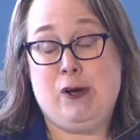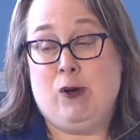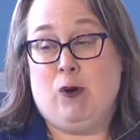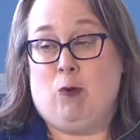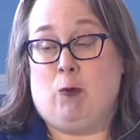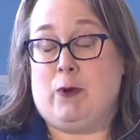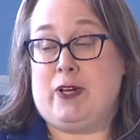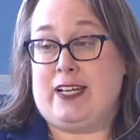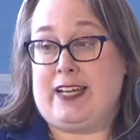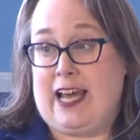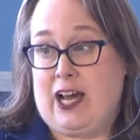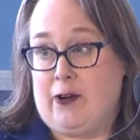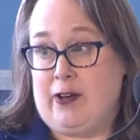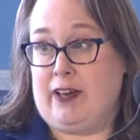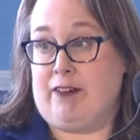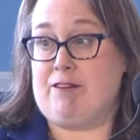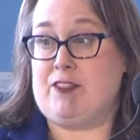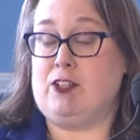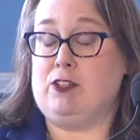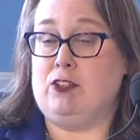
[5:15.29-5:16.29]
we now
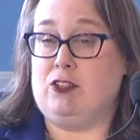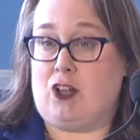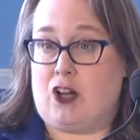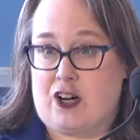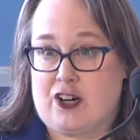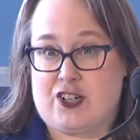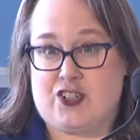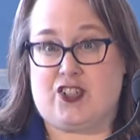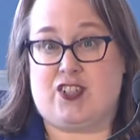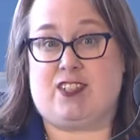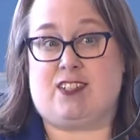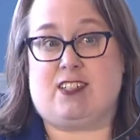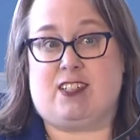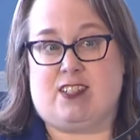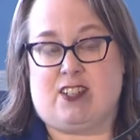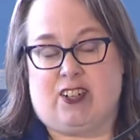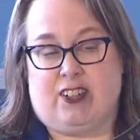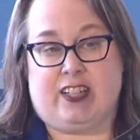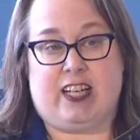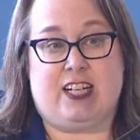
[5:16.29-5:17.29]
have the largest
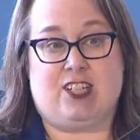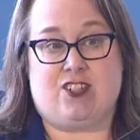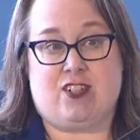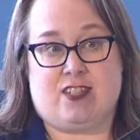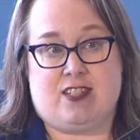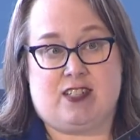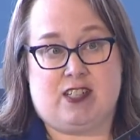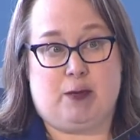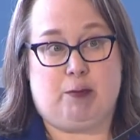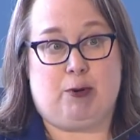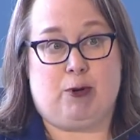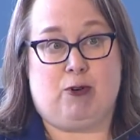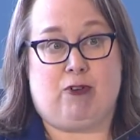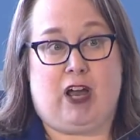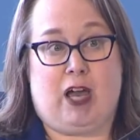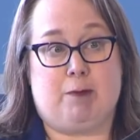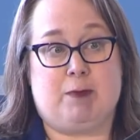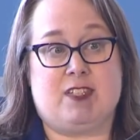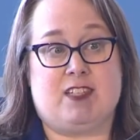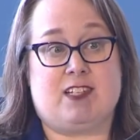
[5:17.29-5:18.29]
adult HSED
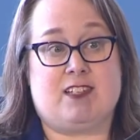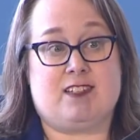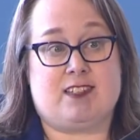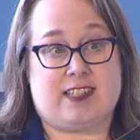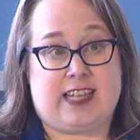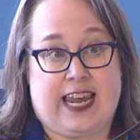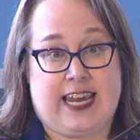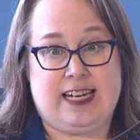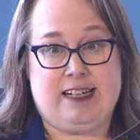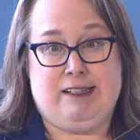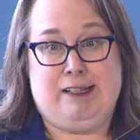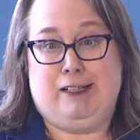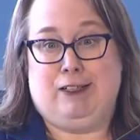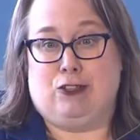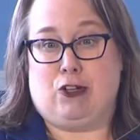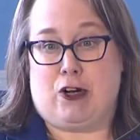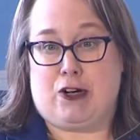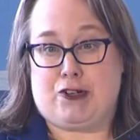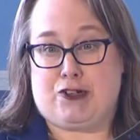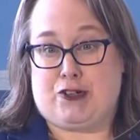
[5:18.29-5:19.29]
program in the state,
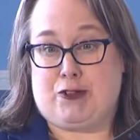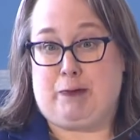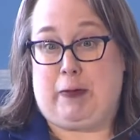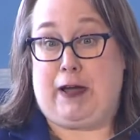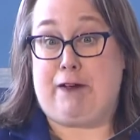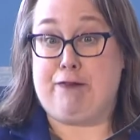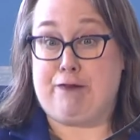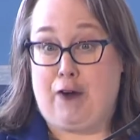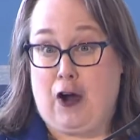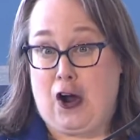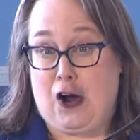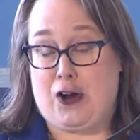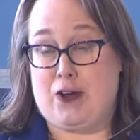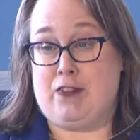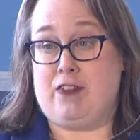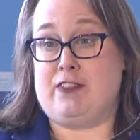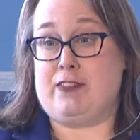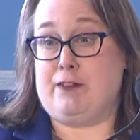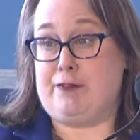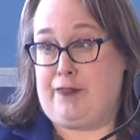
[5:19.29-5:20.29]
larger by far
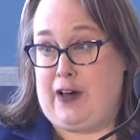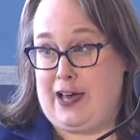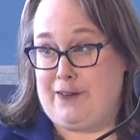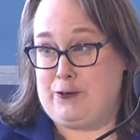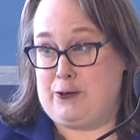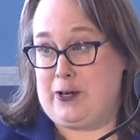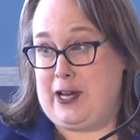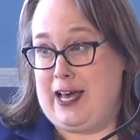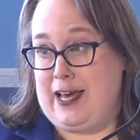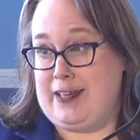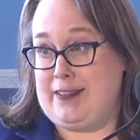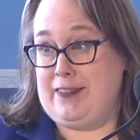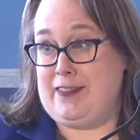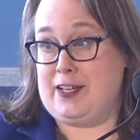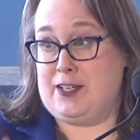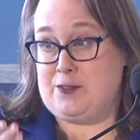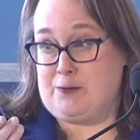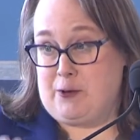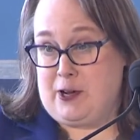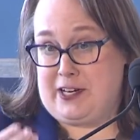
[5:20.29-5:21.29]
than the 509 that
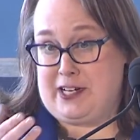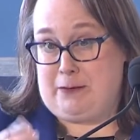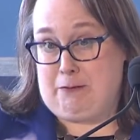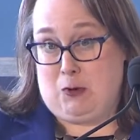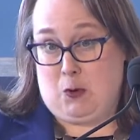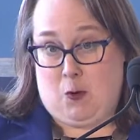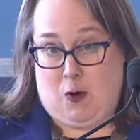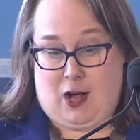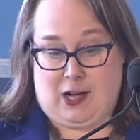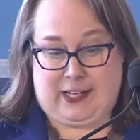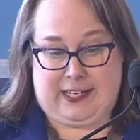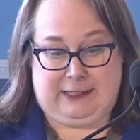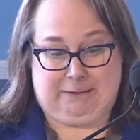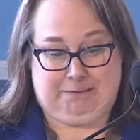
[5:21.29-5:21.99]
is run in Milwaukee.